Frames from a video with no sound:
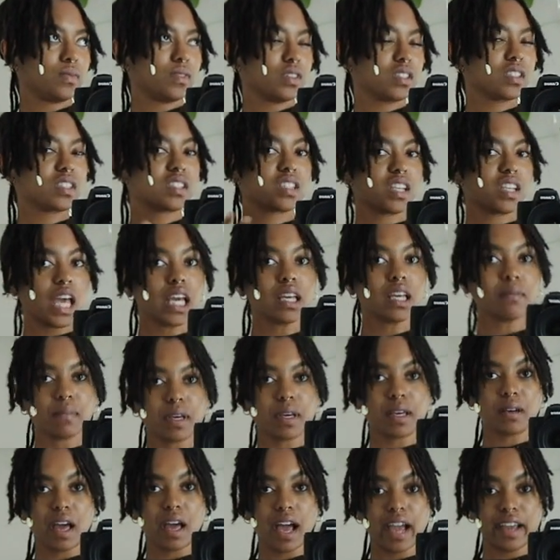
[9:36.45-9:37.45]

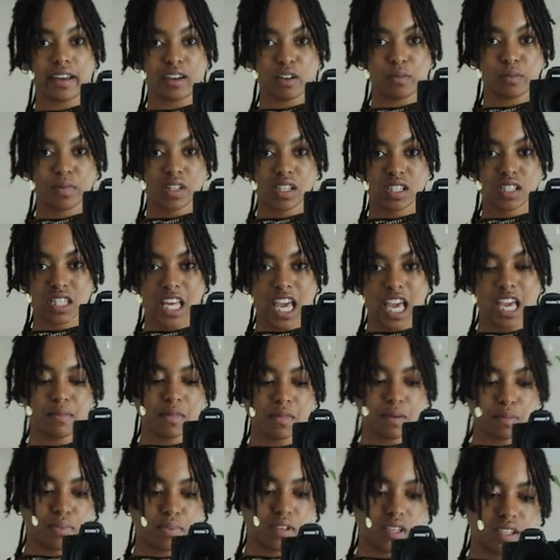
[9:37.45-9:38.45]
Statement item, the
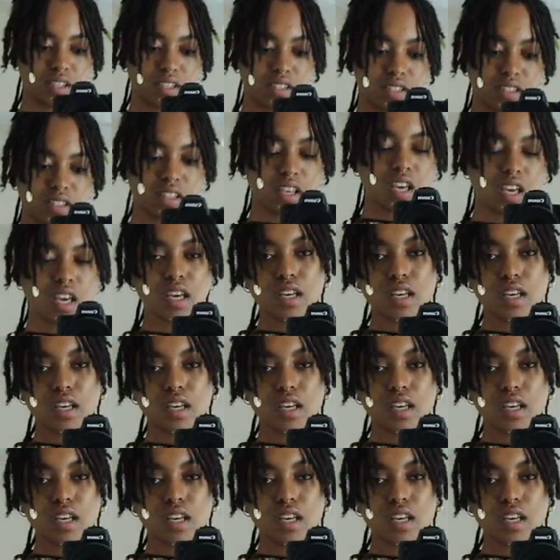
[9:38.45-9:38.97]
statement piece.